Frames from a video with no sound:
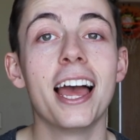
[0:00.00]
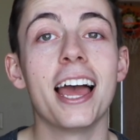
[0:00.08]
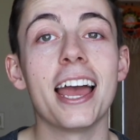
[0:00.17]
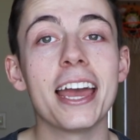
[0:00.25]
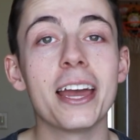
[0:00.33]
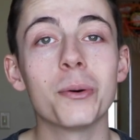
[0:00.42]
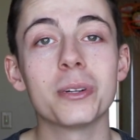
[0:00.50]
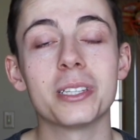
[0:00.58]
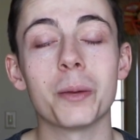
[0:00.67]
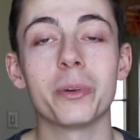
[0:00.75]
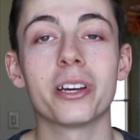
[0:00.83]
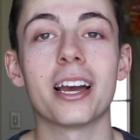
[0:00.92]
Hey, what's
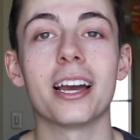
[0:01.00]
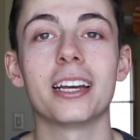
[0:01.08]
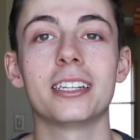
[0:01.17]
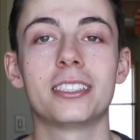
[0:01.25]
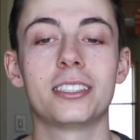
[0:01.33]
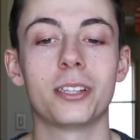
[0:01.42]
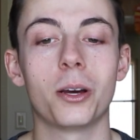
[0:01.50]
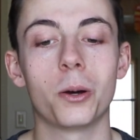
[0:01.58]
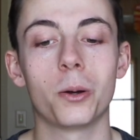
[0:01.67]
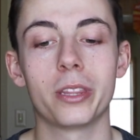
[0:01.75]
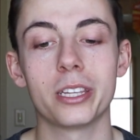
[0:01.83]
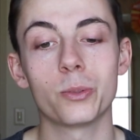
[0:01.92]
up you guys?
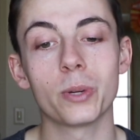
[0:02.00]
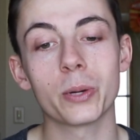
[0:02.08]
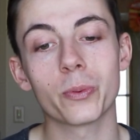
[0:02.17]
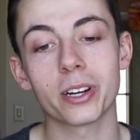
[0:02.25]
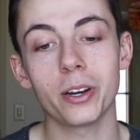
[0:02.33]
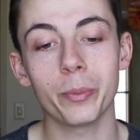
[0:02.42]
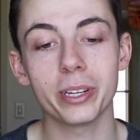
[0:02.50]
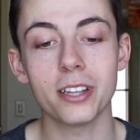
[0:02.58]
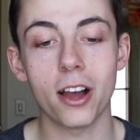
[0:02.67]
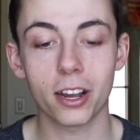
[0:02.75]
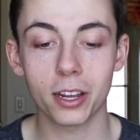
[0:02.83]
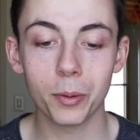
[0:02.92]
So this week we're going to be
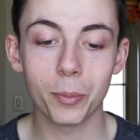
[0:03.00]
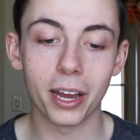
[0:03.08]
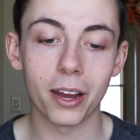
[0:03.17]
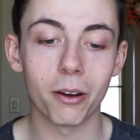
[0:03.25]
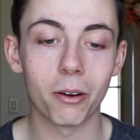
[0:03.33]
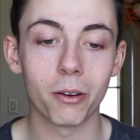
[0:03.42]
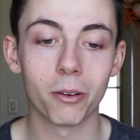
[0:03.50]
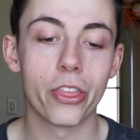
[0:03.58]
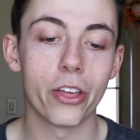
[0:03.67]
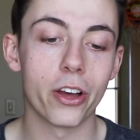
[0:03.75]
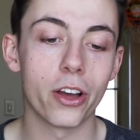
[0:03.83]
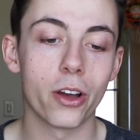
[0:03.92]
talking about
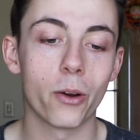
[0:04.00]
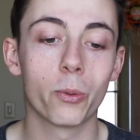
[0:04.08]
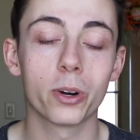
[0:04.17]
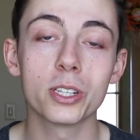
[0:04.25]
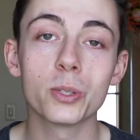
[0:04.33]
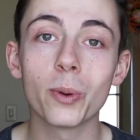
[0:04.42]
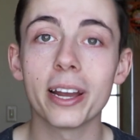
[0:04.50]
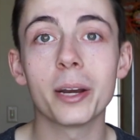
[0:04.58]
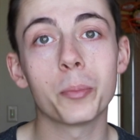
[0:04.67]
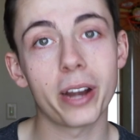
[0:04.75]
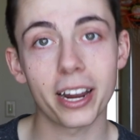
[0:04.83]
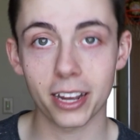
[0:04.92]
the worst way to
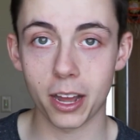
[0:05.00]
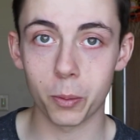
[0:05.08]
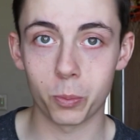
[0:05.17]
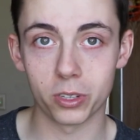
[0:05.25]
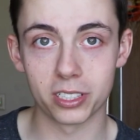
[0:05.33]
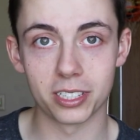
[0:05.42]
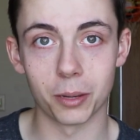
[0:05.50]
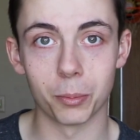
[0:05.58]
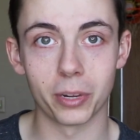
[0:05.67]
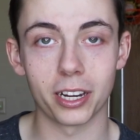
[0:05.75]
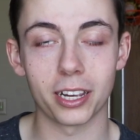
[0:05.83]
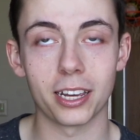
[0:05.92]
break up with
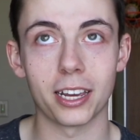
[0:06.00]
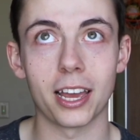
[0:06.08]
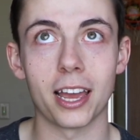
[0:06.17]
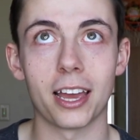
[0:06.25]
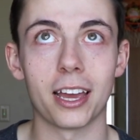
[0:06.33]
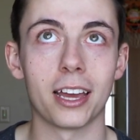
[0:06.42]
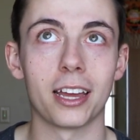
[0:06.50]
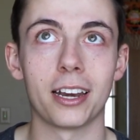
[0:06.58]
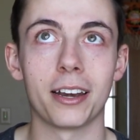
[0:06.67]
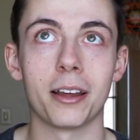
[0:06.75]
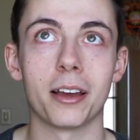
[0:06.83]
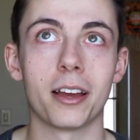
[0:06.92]
somebody
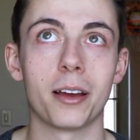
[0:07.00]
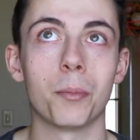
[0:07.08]
and